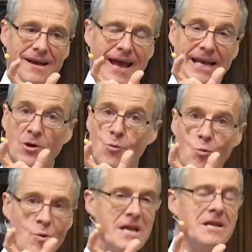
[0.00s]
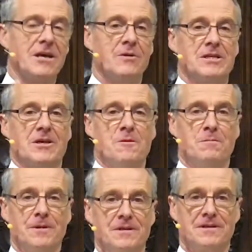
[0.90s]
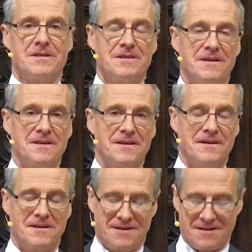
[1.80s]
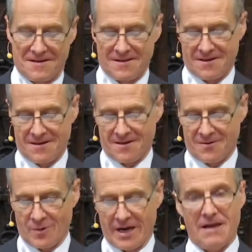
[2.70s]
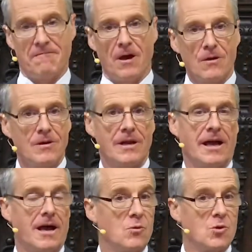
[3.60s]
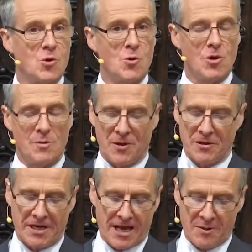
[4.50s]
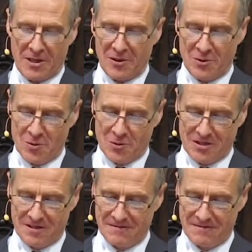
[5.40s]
And a window has opened where if only I will call upon the name of the Lord,